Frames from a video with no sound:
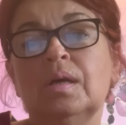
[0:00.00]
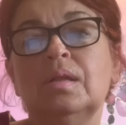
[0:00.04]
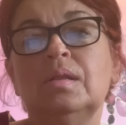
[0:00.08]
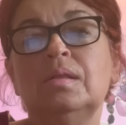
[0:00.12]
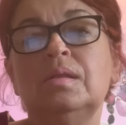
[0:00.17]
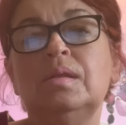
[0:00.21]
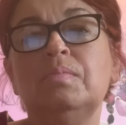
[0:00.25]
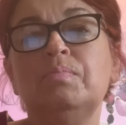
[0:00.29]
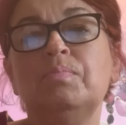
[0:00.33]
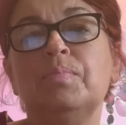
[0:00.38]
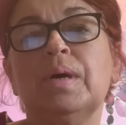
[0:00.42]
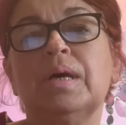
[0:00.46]

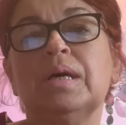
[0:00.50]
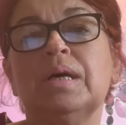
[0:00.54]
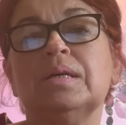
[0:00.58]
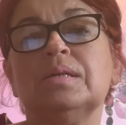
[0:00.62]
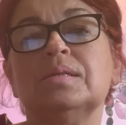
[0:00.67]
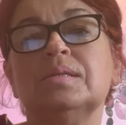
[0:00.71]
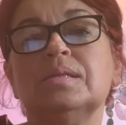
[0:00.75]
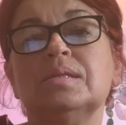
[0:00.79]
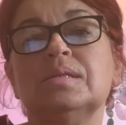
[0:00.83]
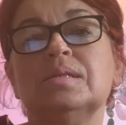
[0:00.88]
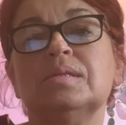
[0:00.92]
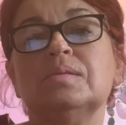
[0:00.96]

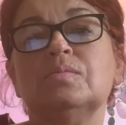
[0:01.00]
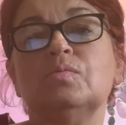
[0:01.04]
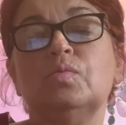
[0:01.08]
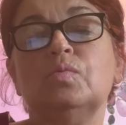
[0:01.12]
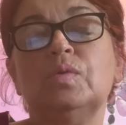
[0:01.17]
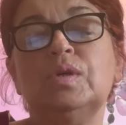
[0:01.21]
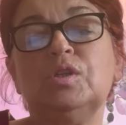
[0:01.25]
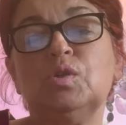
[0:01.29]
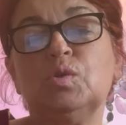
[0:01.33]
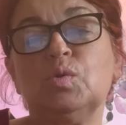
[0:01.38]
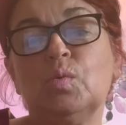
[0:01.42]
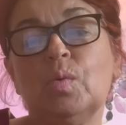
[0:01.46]
Depends
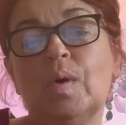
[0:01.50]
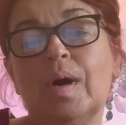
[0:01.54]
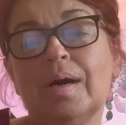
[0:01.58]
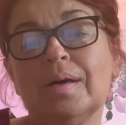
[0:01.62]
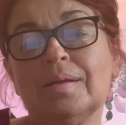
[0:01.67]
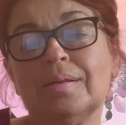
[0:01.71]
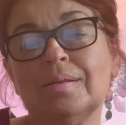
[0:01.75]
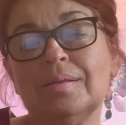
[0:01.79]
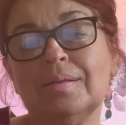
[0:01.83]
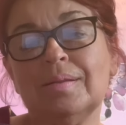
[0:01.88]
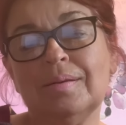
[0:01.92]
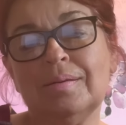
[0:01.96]
which
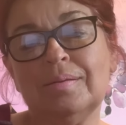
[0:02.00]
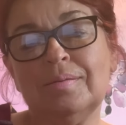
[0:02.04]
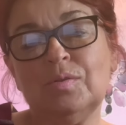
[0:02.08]
one